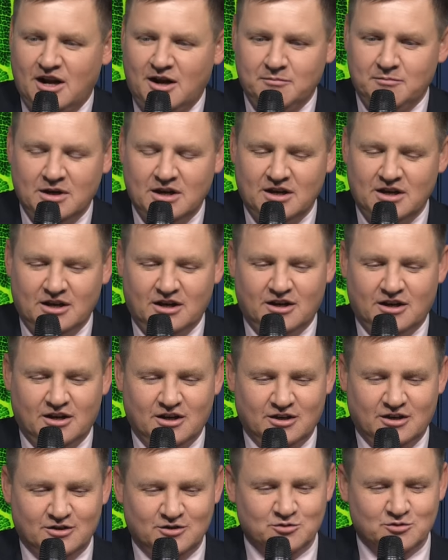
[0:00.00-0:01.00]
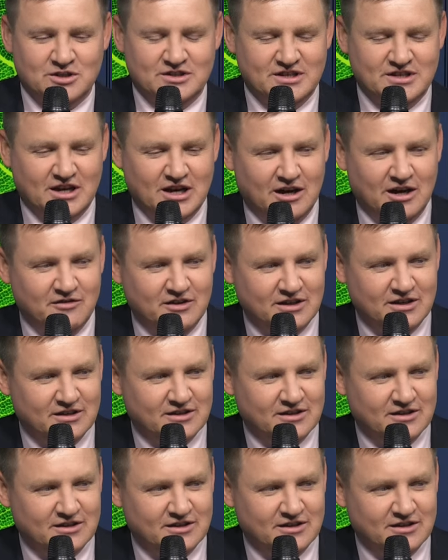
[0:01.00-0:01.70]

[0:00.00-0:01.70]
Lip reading: a part of economy.